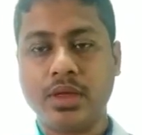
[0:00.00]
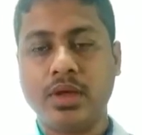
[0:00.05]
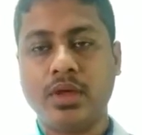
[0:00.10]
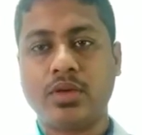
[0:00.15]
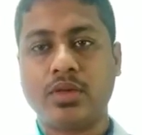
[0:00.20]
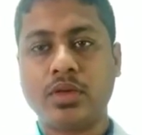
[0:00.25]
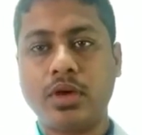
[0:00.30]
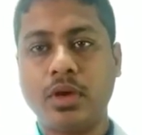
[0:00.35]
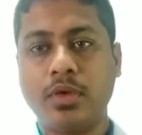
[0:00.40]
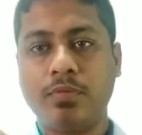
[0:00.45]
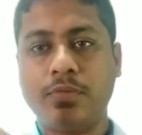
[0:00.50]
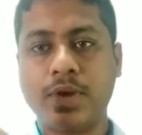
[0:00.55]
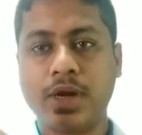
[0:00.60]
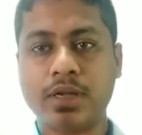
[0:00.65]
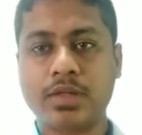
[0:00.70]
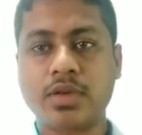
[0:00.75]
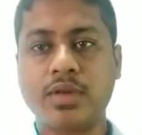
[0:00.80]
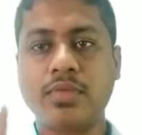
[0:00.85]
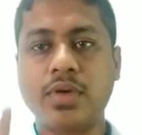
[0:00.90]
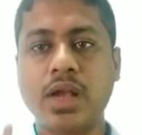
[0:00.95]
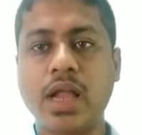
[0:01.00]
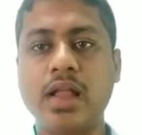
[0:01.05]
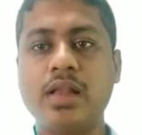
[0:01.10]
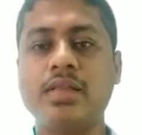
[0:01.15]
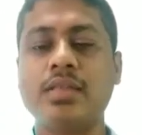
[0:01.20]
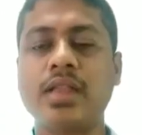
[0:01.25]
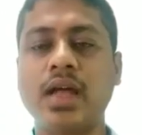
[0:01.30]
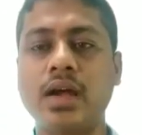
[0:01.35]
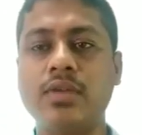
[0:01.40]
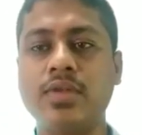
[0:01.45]
So first of all, I'll
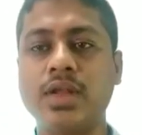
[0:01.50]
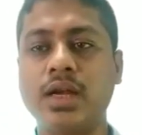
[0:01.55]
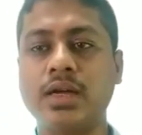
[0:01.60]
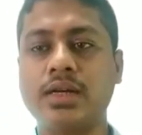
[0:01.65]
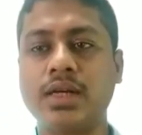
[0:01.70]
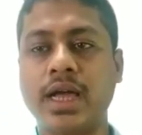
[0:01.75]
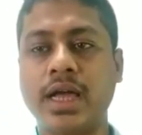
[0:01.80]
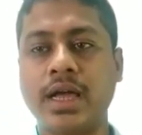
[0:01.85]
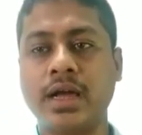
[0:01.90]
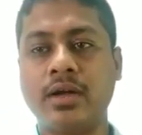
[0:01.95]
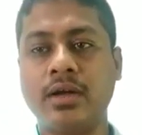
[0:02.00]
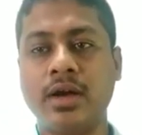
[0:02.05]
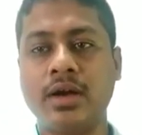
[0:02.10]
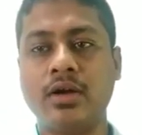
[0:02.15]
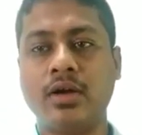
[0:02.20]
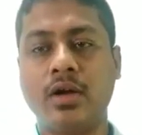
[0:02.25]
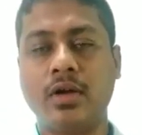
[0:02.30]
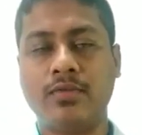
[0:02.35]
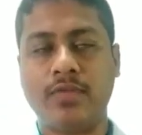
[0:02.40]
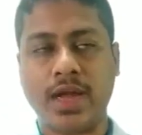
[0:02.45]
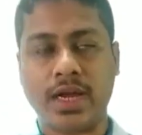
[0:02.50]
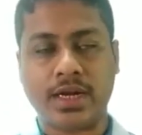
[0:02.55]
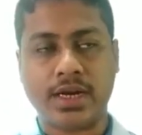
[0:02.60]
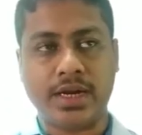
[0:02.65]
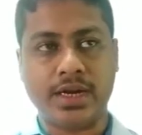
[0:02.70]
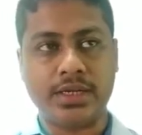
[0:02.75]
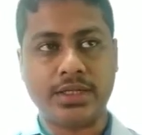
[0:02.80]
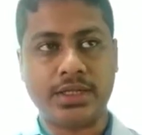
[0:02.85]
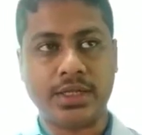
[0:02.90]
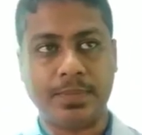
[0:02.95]
start with the triangular law of
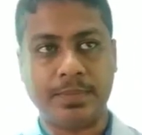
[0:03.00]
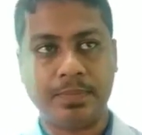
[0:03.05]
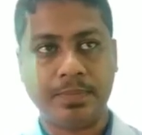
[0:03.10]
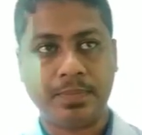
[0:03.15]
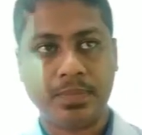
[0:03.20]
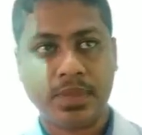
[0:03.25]
vector addition.